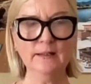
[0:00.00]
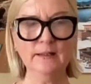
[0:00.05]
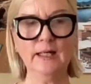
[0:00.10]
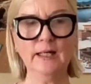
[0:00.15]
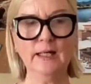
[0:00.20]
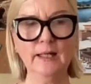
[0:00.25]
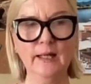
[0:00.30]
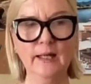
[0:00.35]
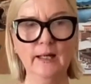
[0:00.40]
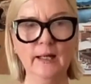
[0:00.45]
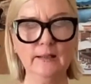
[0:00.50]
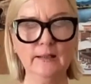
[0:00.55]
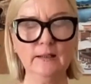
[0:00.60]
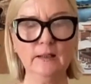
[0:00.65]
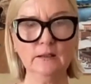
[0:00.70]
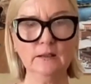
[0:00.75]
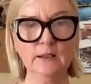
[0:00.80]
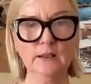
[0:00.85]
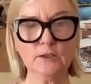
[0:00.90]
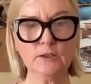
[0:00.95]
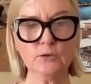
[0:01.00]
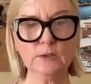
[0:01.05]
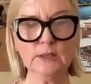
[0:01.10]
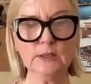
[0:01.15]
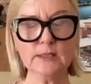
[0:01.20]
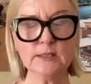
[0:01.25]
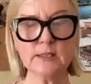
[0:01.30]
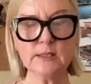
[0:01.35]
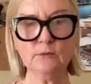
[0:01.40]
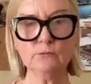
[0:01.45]
I had a luxury
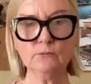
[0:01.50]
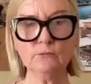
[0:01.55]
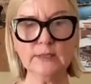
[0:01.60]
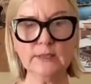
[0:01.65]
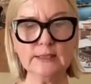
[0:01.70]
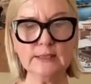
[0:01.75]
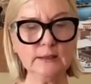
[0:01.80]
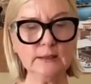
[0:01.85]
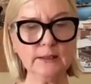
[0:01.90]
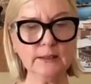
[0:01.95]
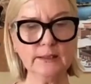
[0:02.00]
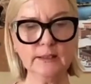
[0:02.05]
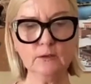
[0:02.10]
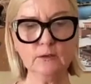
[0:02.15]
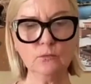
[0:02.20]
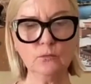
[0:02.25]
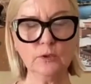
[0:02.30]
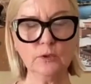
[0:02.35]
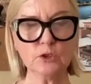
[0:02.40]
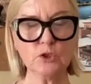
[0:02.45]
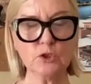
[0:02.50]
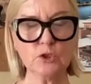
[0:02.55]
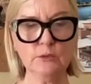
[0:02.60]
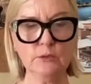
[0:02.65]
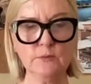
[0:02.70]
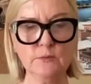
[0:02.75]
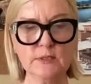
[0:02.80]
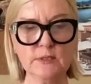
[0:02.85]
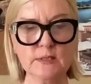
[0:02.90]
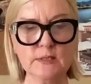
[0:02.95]
listing recently where
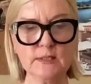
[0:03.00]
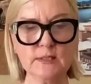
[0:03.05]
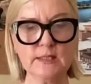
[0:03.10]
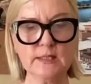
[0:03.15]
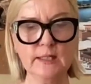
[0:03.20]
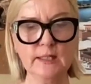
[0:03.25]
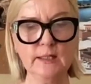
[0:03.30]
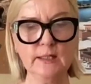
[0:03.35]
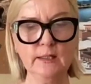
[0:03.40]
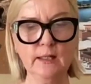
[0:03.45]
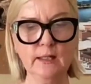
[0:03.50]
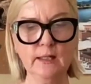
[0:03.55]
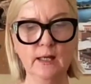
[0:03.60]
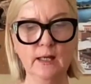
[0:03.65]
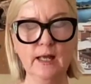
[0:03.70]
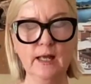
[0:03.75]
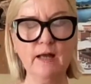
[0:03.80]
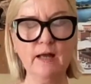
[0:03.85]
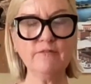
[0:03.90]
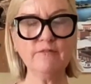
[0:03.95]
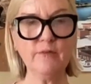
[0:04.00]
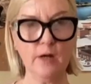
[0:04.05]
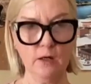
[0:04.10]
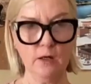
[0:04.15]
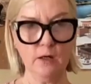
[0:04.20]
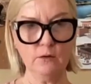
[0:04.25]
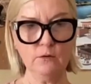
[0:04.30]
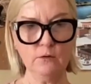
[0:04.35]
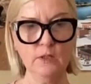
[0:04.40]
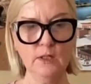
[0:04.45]
she was the
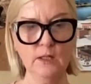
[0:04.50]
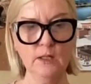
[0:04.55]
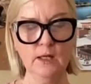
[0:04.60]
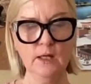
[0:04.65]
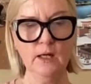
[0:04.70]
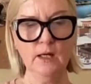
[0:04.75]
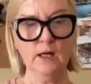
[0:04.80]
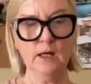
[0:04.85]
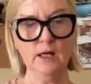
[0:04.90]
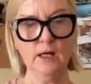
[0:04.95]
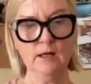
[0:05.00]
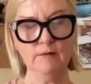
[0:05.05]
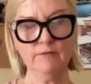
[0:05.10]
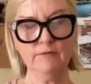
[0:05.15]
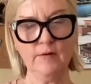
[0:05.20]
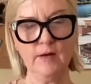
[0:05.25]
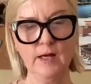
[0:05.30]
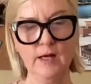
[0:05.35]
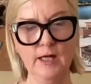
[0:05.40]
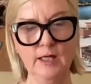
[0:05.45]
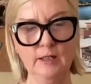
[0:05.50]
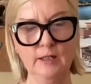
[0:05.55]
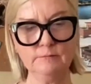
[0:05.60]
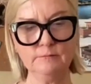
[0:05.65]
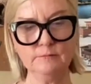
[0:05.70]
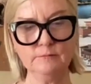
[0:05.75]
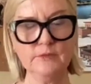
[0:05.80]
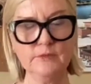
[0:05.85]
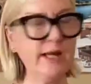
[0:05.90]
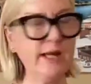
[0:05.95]
CFO of
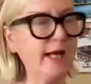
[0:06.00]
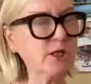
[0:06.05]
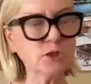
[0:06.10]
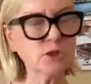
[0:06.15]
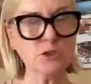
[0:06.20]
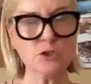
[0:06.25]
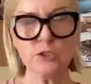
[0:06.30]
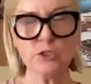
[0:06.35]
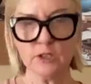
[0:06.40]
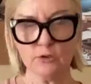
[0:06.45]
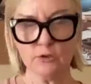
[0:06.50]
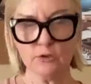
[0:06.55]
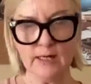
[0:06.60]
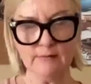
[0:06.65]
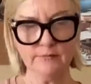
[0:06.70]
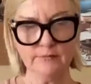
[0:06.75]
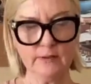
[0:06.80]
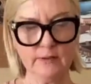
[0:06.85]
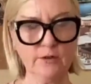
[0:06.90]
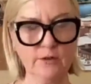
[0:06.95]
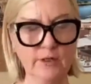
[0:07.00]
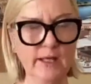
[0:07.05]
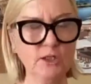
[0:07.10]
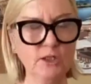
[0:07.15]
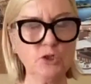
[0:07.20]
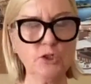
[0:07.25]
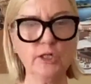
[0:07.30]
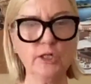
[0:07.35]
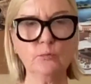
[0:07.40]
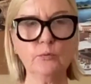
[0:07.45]
um, National Geographic. Okay.
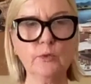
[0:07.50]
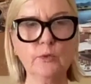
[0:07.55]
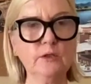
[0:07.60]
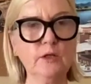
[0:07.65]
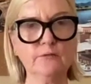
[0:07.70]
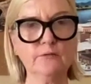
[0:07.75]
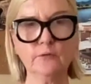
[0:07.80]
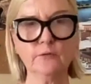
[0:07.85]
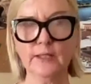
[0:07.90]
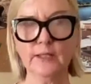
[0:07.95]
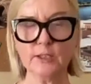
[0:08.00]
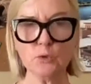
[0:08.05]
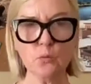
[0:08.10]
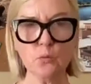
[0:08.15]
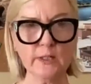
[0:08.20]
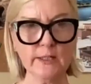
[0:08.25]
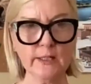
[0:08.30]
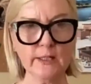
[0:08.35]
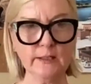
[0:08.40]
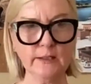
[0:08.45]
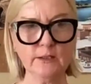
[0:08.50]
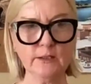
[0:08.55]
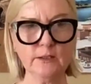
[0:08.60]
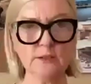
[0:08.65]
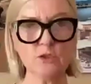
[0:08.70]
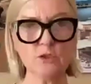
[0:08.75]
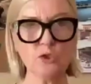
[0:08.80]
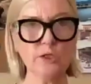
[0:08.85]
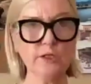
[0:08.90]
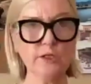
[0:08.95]
She had worked there for like 28
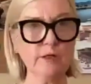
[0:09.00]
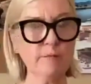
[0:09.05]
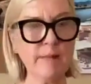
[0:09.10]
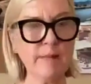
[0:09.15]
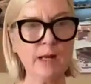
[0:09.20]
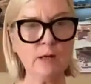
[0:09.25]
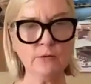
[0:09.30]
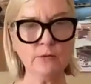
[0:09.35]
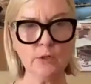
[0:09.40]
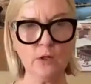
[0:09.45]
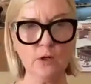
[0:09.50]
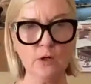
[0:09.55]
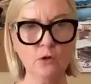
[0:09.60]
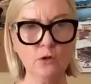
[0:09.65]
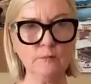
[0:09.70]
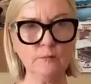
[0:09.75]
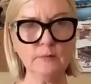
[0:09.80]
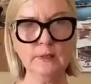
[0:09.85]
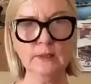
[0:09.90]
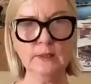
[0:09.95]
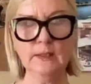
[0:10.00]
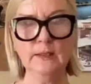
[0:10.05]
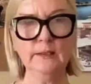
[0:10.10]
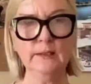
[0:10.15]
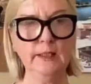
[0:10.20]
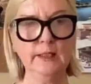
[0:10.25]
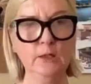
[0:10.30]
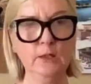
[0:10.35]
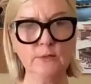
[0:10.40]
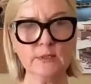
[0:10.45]
years. She had a mountain home.
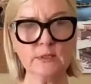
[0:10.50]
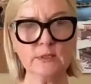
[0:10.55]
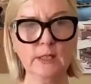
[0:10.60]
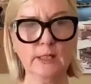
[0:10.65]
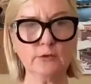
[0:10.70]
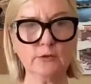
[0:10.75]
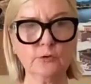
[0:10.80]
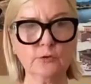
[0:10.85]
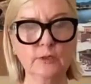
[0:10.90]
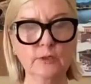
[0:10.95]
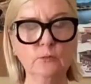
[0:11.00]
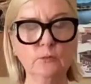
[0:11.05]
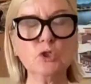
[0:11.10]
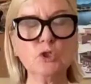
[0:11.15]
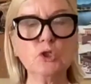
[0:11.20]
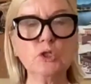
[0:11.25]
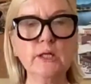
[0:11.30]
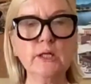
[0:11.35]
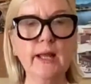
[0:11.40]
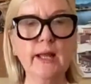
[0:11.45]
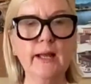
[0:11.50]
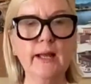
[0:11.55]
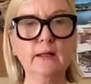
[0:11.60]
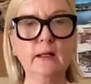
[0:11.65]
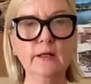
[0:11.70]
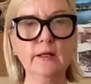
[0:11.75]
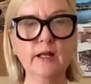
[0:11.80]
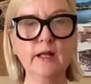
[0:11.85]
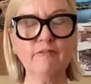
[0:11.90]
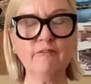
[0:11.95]
It was luxury. Well, she
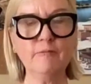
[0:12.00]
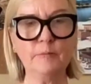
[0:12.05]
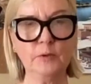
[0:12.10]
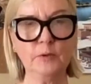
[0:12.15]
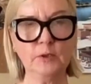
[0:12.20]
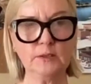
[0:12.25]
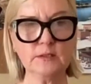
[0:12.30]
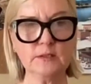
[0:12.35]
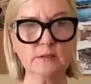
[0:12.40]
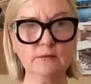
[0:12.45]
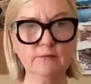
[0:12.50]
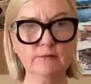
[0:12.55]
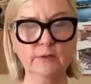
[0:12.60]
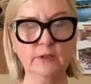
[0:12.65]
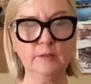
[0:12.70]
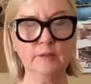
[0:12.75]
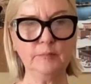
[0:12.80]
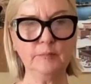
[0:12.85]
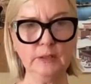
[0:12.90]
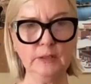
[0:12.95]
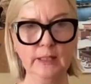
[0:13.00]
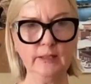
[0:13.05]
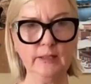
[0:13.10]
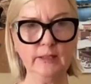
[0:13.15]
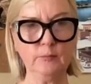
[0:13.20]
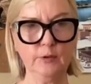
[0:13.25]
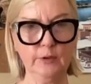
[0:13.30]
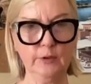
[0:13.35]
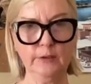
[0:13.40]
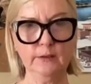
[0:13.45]
had enough books to fill up a
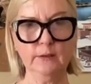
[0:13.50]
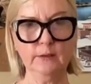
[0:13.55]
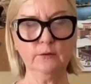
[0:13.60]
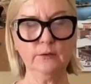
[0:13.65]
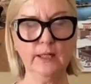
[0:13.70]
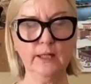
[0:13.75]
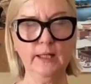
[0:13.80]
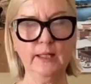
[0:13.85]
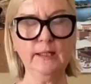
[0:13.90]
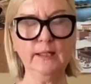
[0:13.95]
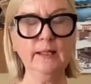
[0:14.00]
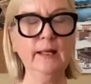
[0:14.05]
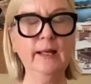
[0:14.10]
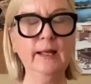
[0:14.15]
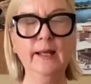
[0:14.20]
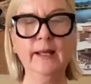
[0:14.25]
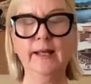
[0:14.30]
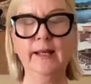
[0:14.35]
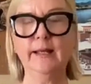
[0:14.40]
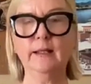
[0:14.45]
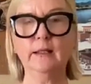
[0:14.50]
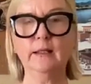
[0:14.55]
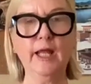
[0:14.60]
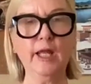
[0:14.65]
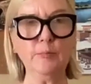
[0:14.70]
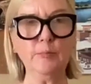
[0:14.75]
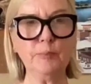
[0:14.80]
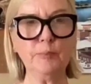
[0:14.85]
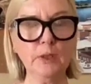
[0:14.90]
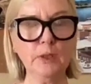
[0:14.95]
library, okay? And
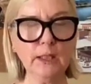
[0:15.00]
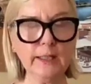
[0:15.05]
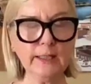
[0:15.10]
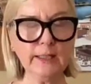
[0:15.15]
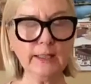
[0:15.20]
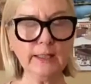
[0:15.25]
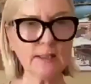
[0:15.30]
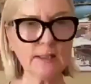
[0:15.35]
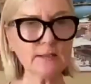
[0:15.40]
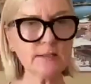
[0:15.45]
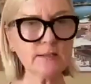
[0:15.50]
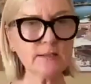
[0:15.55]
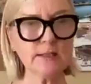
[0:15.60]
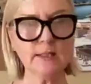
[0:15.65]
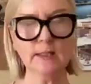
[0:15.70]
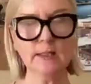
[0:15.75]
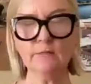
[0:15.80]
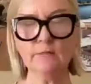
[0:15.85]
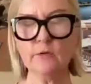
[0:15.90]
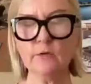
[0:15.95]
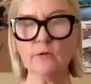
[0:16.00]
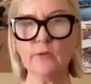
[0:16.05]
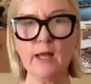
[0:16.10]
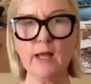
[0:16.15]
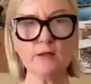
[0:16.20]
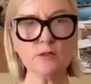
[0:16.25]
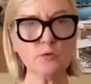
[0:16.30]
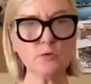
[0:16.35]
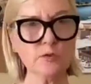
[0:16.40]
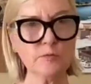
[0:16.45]
like plants. And even though the
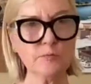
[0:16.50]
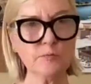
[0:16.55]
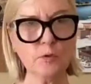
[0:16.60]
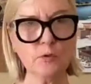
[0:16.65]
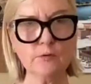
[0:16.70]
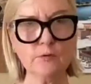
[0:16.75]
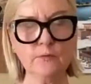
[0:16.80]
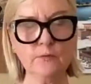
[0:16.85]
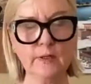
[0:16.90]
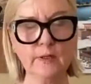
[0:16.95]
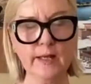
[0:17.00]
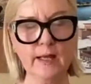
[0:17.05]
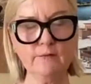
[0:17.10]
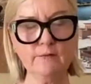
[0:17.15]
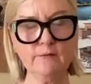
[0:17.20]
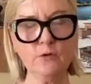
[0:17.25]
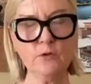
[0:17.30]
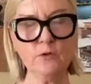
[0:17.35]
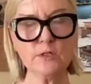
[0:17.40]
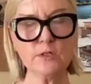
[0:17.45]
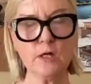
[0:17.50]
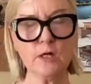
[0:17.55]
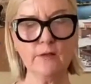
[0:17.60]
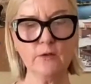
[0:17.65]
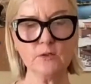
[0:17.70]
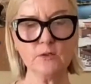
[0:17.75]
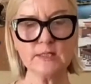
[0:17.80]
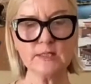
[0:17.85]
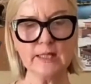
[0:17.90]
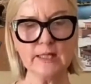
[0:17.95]
house was beautiful and had views and all
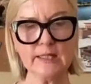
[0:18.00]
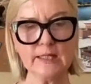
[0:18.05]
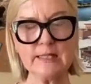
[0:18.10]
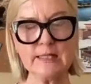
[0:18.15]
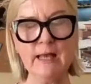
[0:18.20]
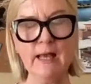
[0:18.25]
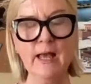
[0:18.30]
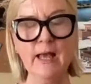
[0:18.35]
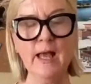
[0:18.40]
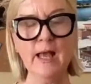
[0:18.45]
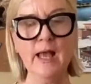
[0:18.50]
those things,